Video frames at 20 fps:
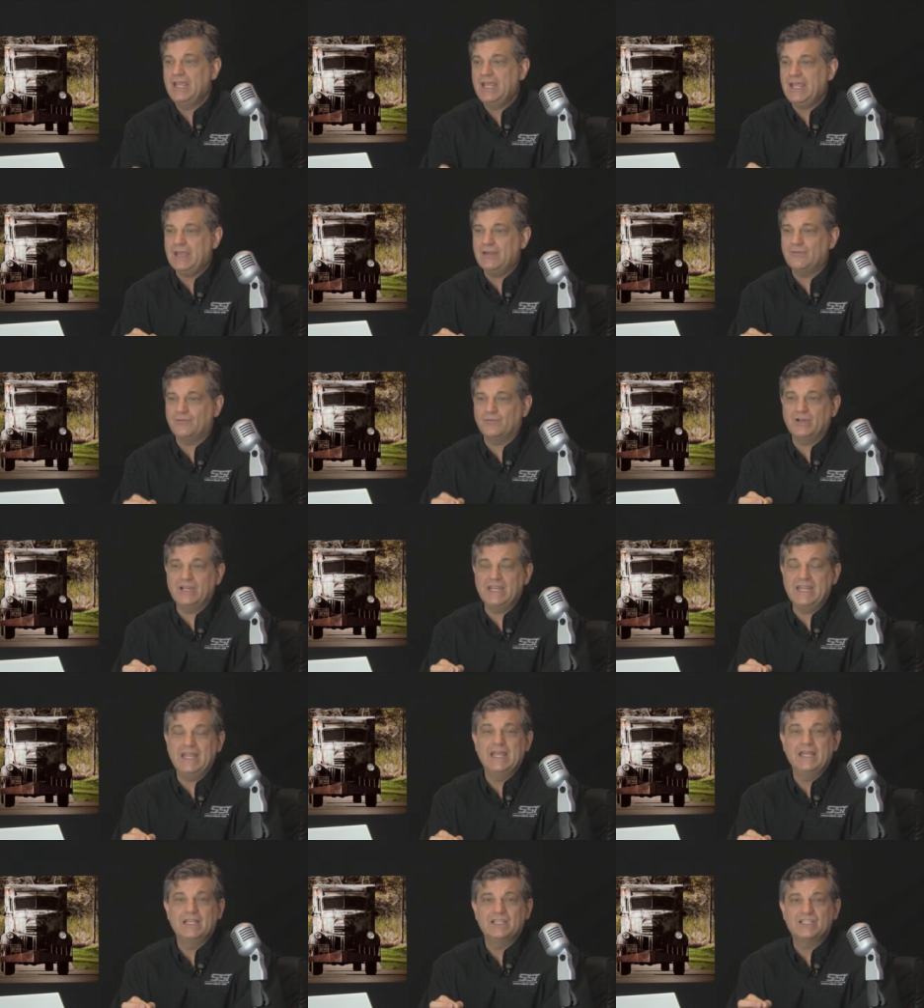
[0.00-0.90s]

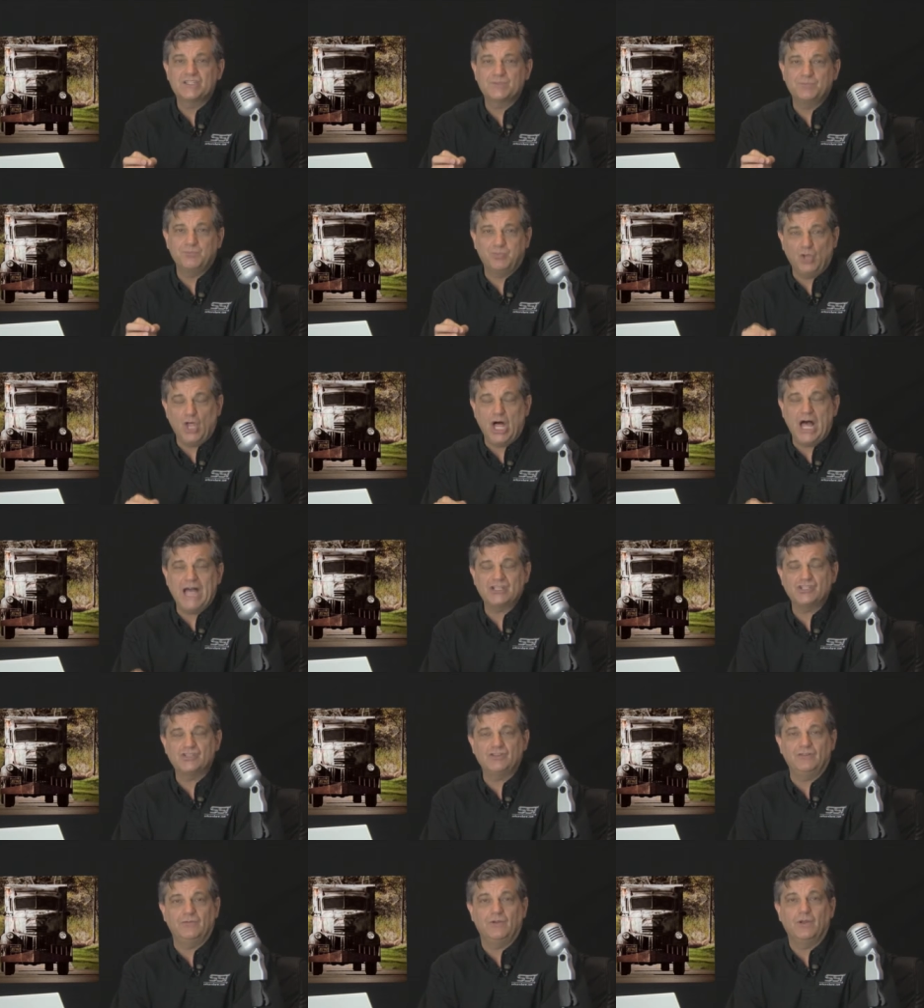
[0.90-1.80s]
every
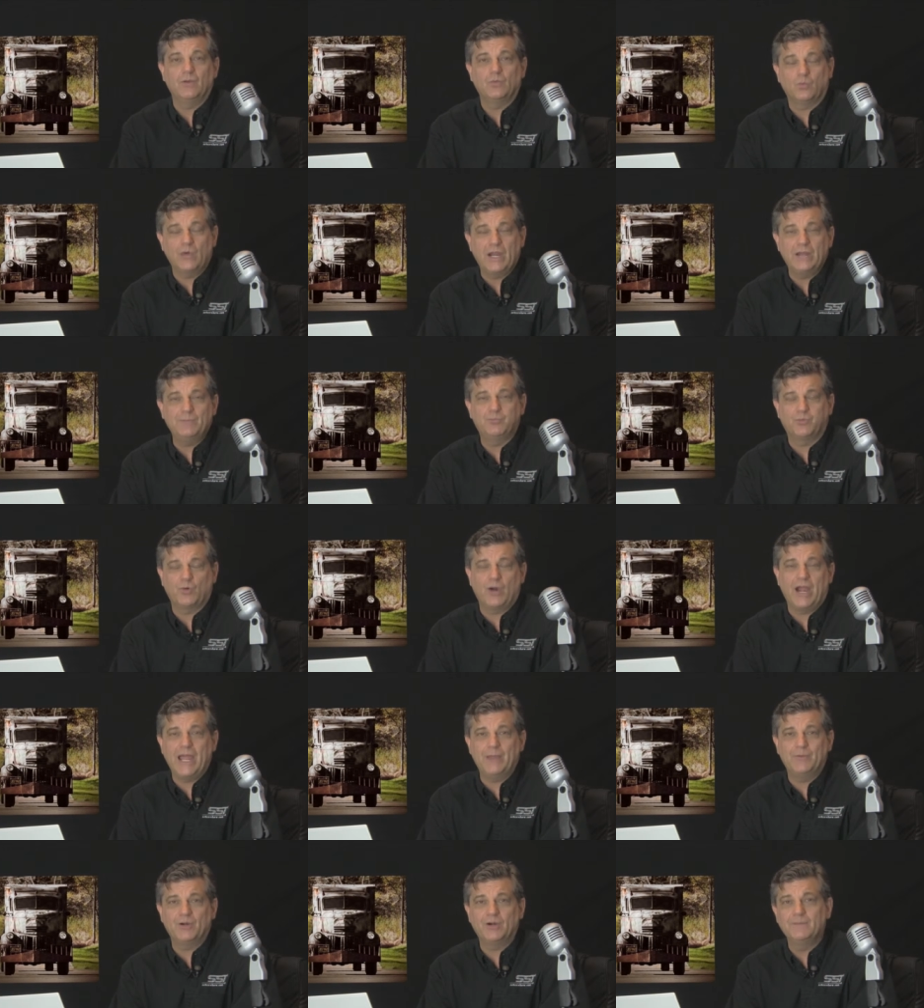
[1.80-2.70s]
splotch of red
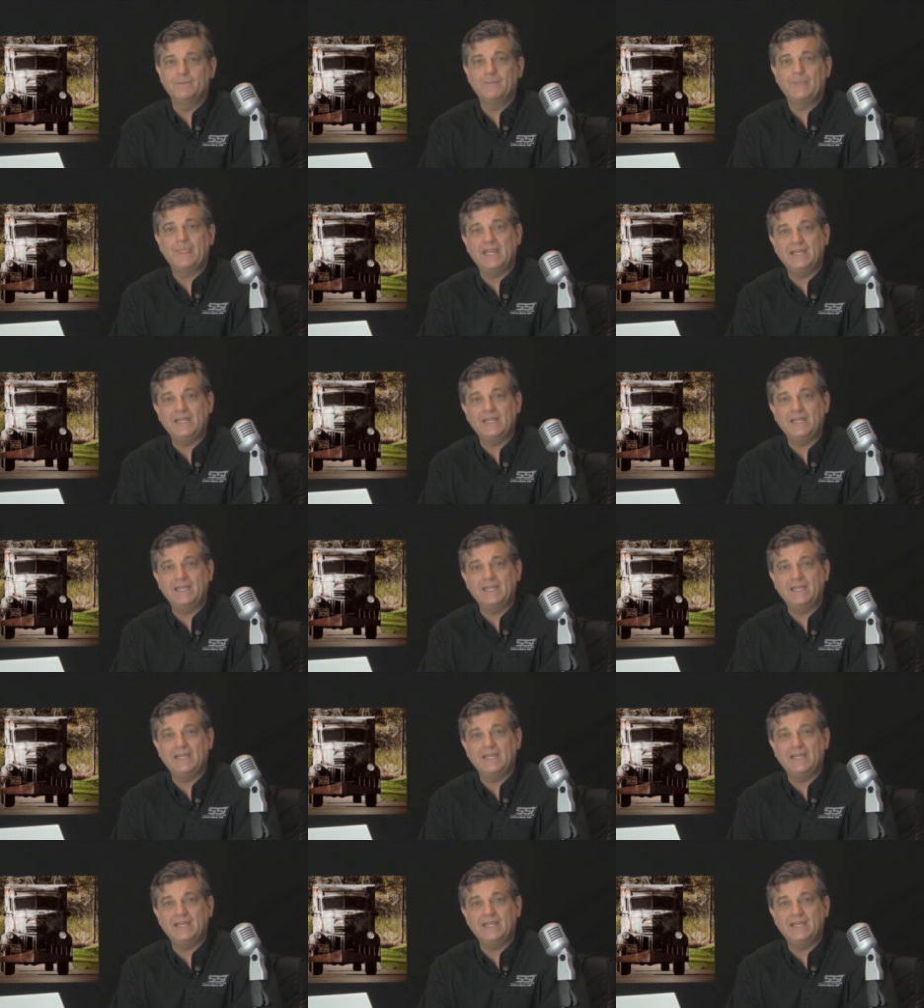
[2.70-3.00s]
primer,